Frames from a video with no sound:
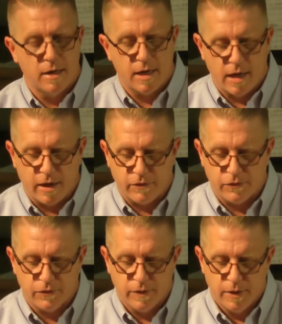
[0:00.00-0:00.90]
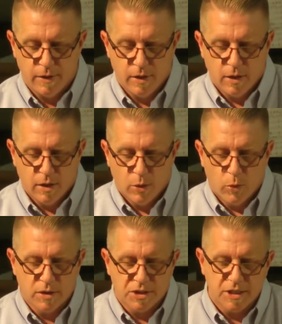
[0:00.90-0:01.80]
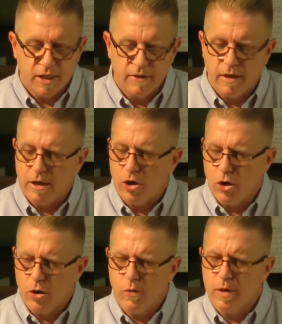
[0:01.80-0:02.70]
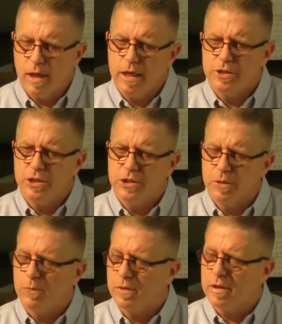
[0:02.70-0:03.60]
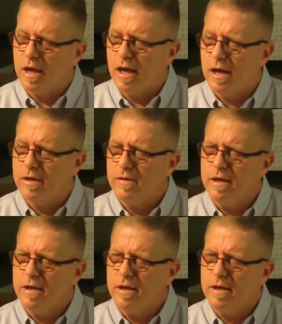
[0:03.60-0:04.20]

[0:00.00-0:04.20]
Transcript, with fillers: and deaf, once said that in her relationship with God,